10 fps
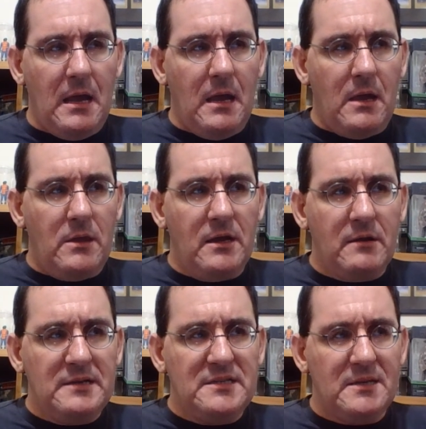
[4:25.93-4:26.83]
there
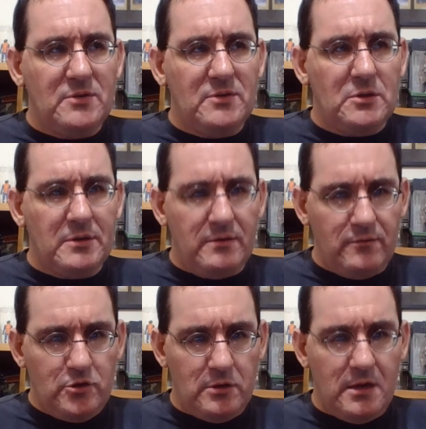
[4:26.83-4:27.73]
is some sort of
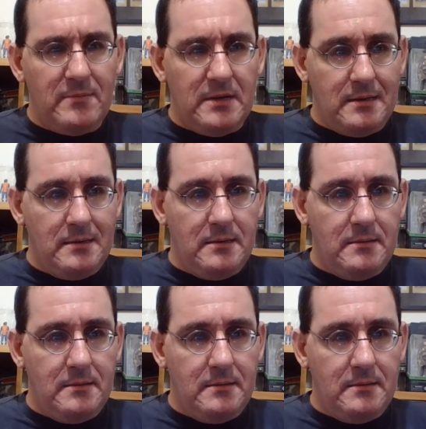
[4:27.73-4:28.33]
trauma,